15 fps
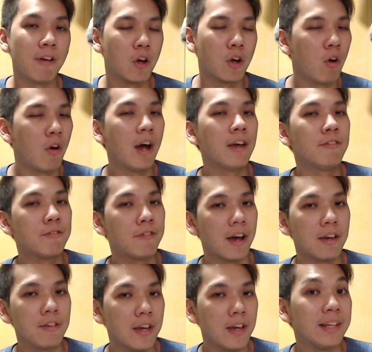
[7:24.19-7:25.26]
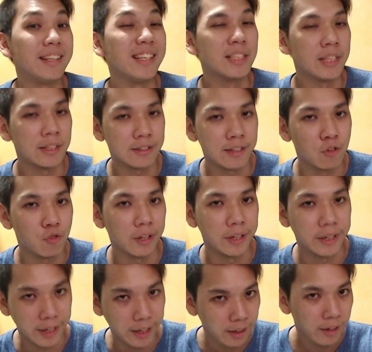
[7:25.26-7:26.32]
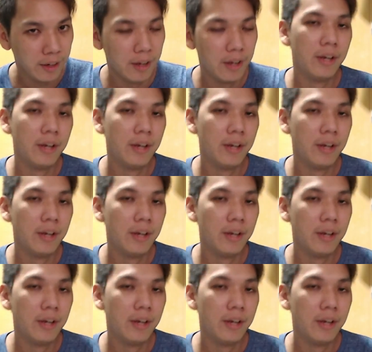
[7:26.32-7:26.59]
Core i5 8600K.